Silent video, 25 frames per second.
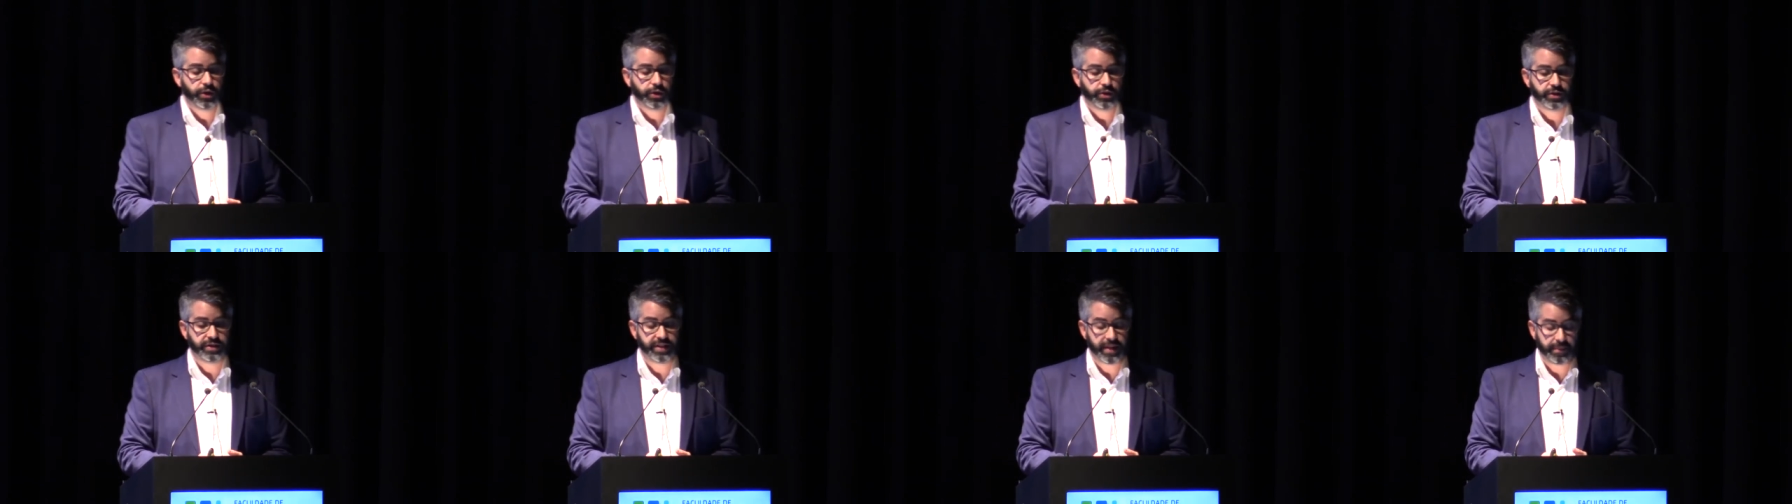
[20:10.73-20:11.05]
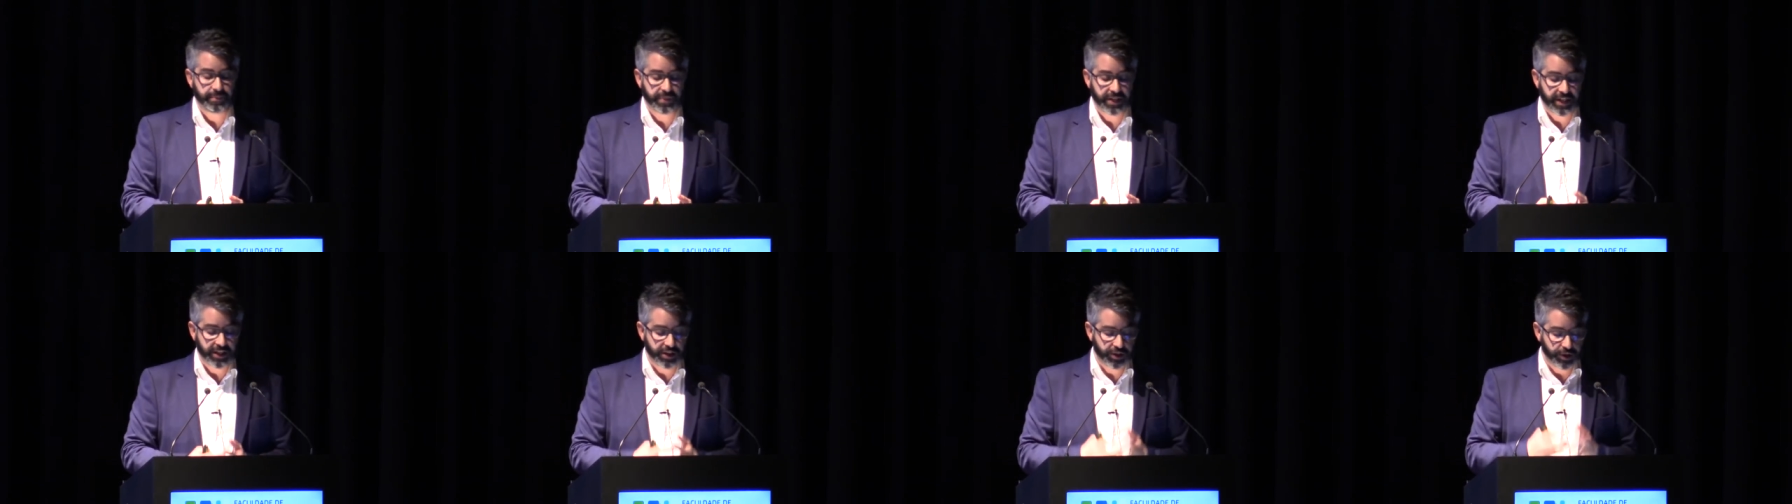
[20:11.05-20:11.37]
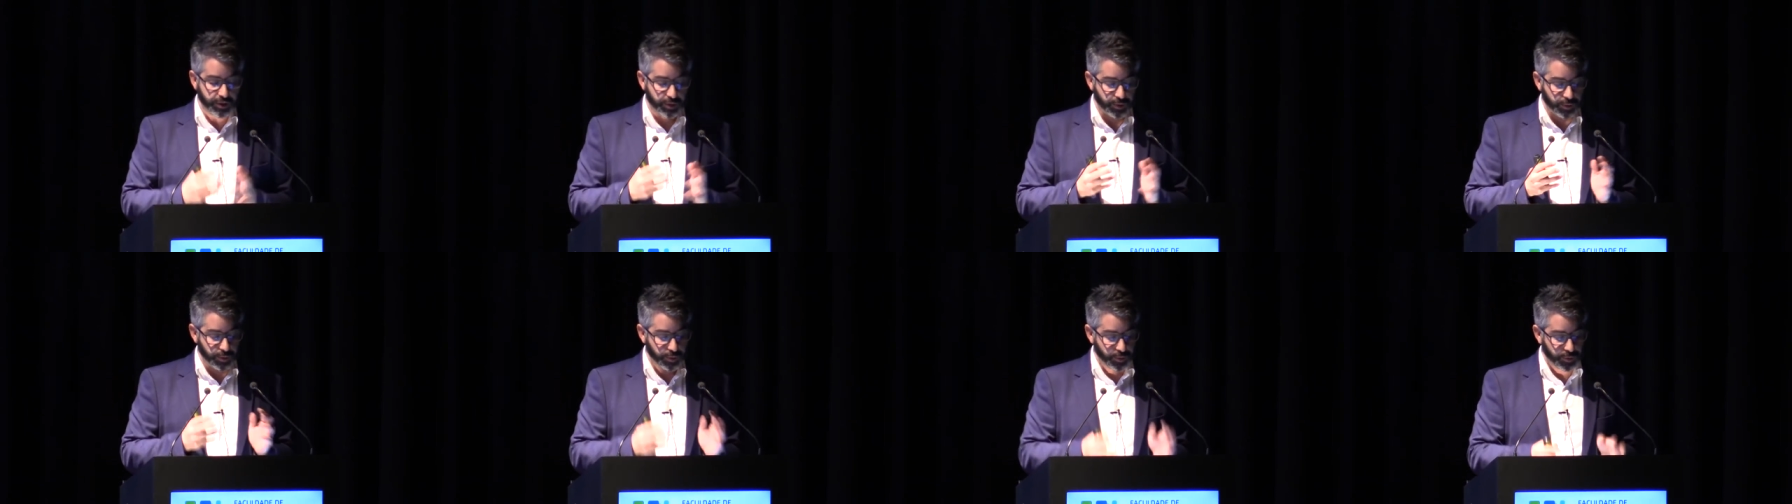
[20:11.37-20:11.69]
sampling
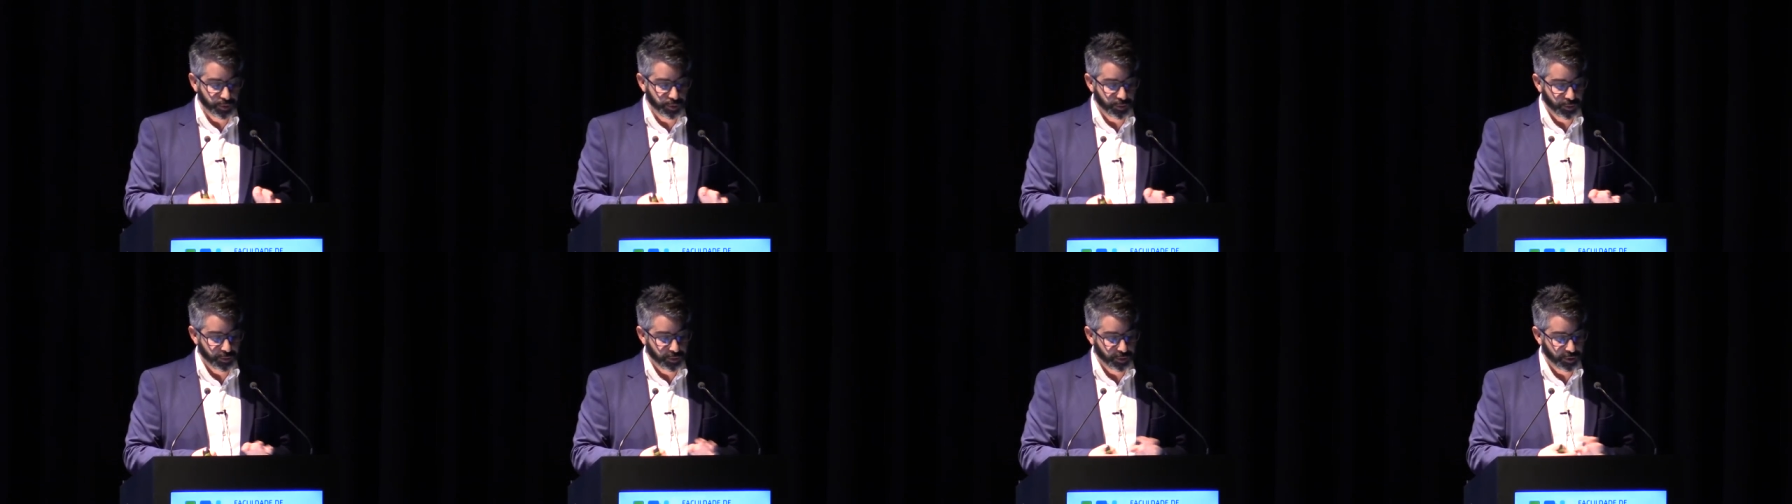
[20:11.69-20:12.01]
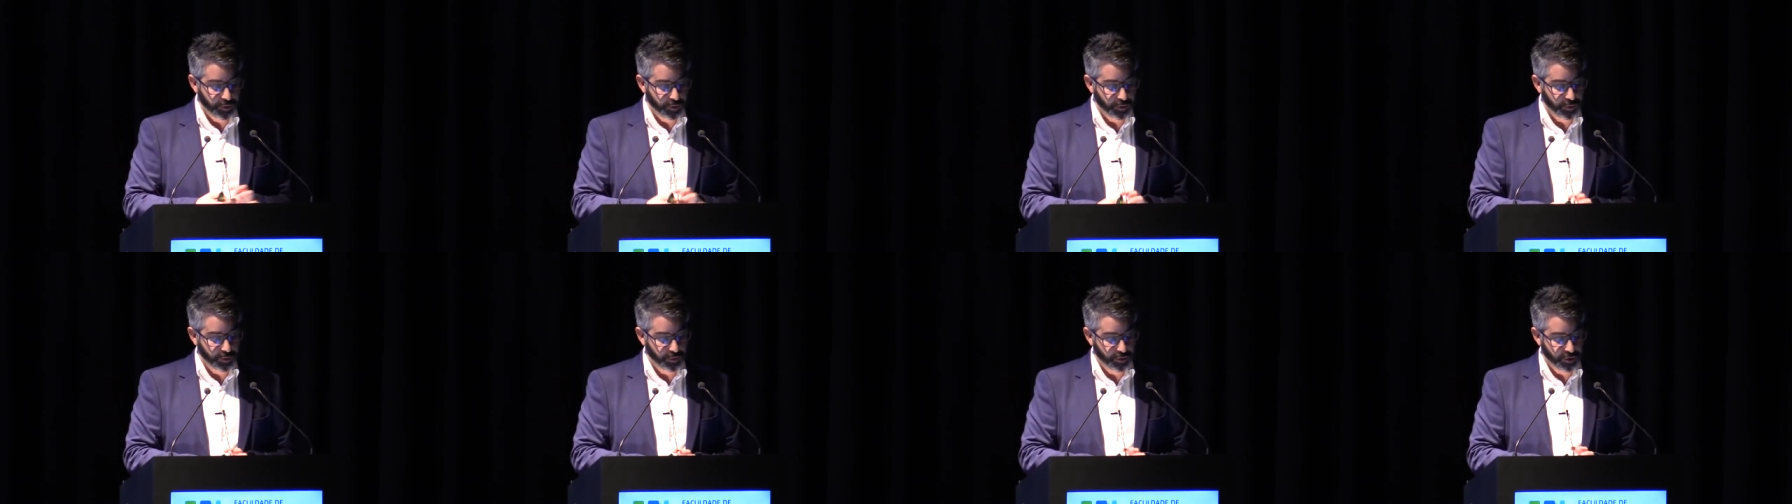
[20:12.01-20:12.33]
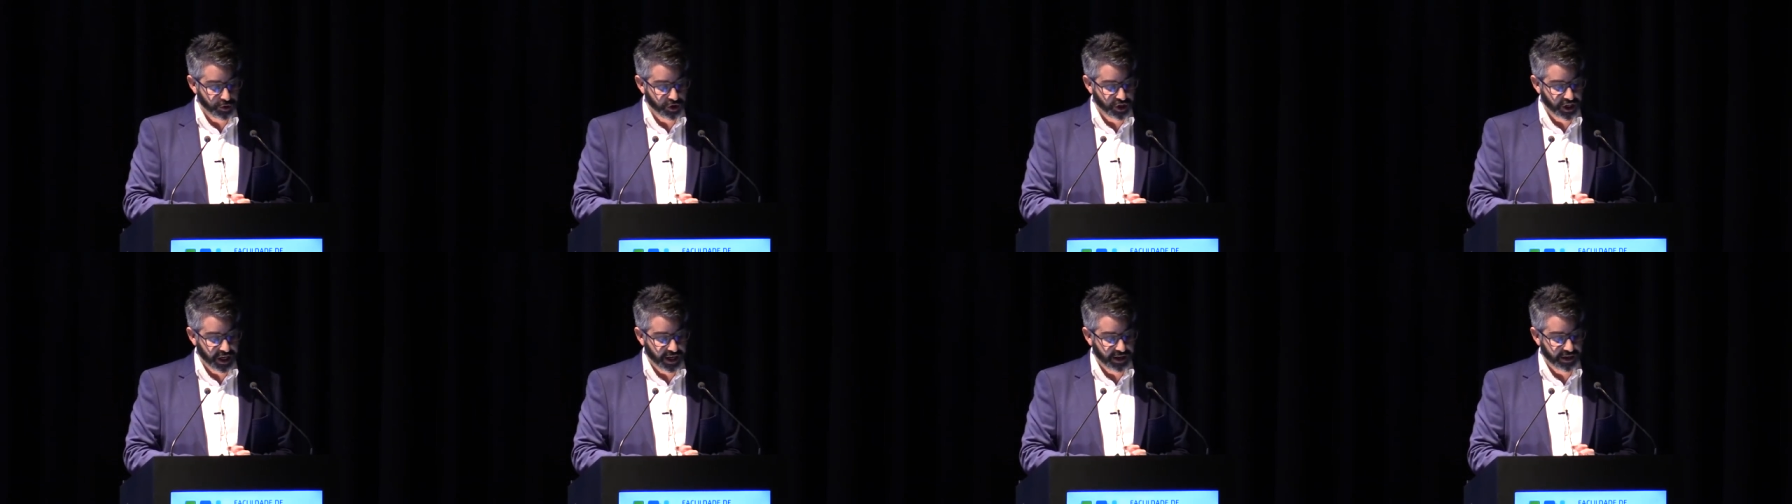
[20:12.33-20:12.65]
to
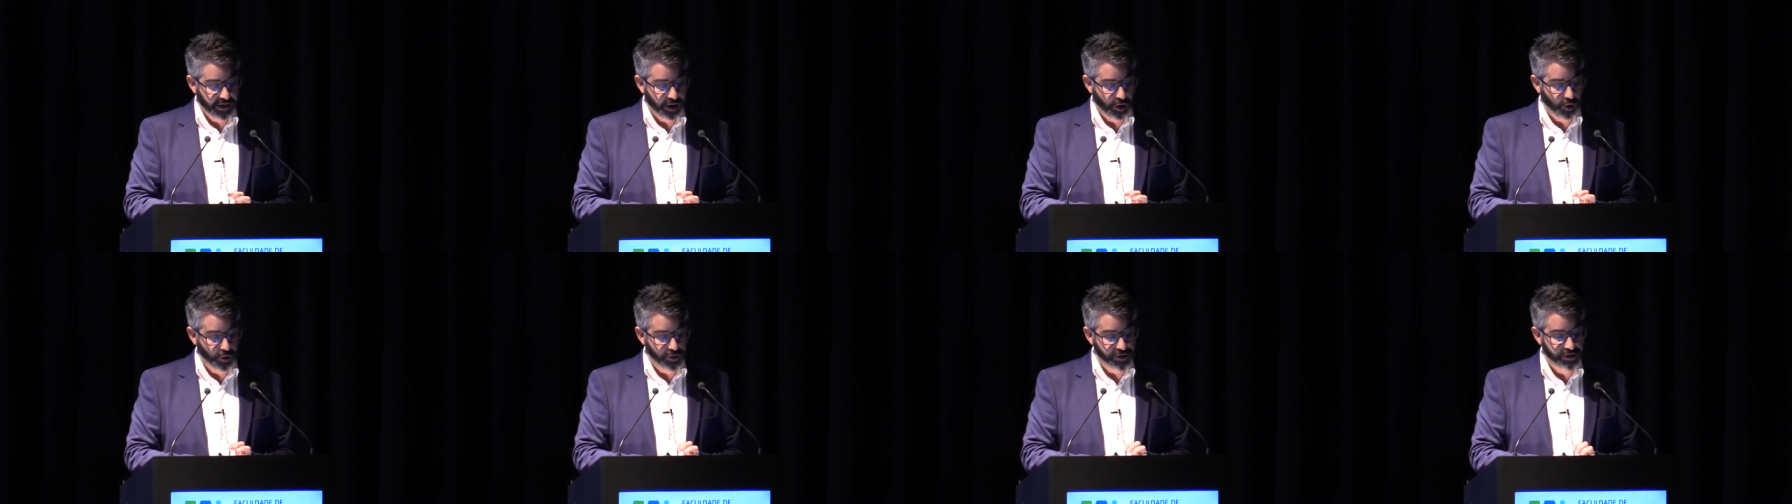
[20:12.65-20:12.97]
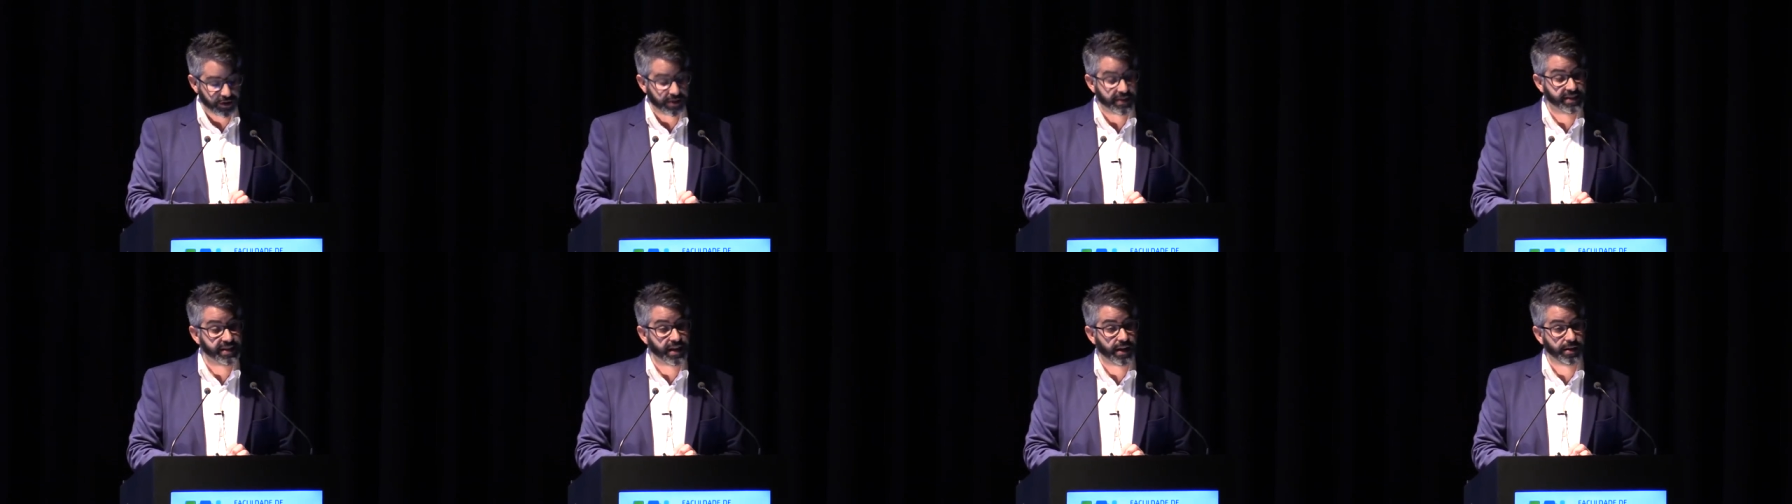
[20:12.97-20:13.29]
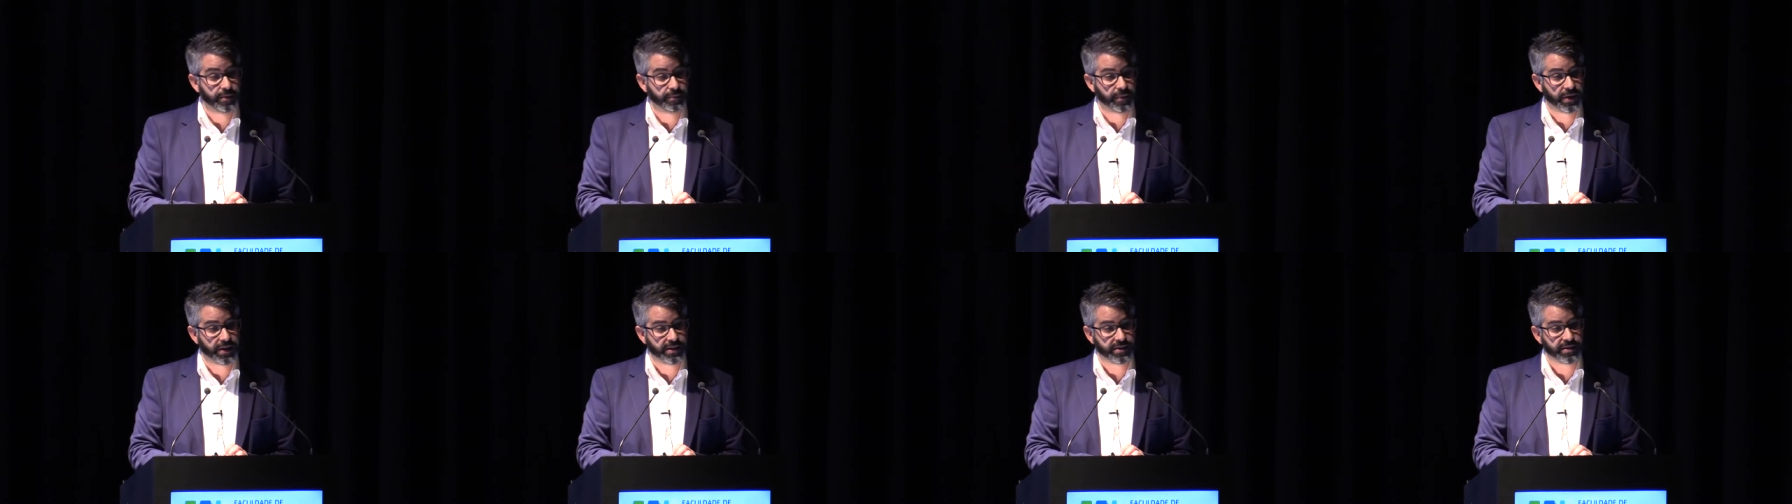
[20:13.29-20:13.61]
check coastal
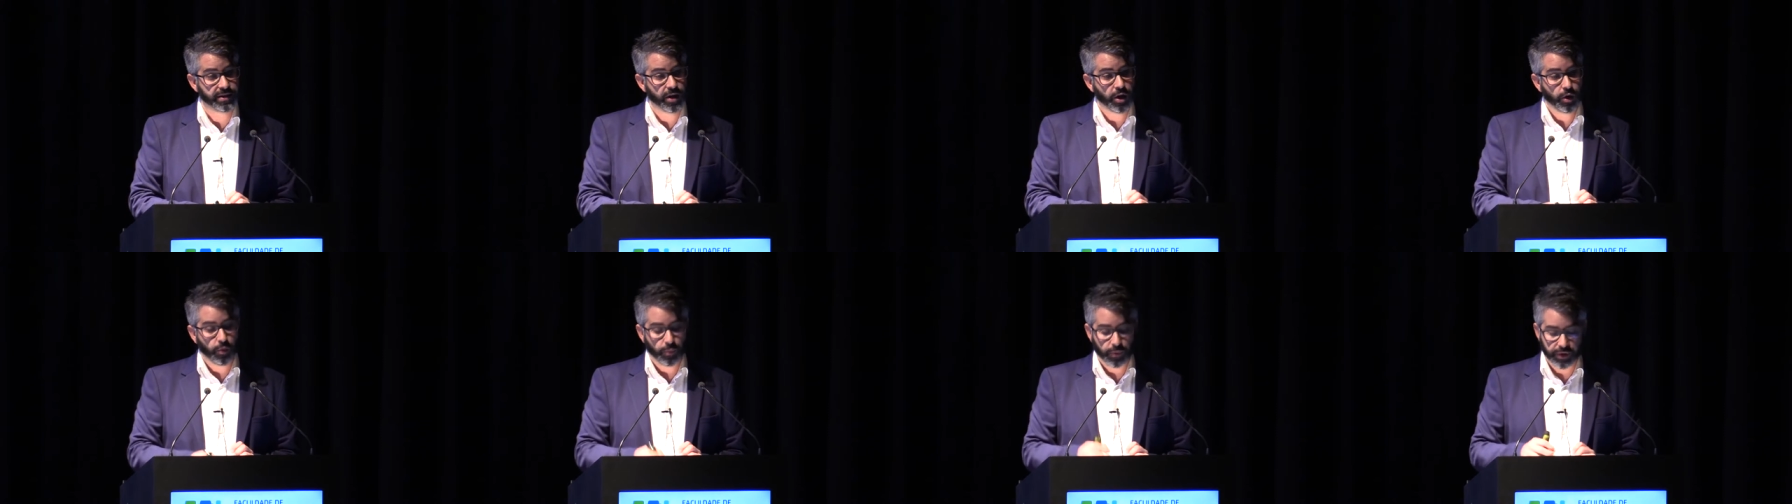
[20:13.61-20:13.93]
sediments,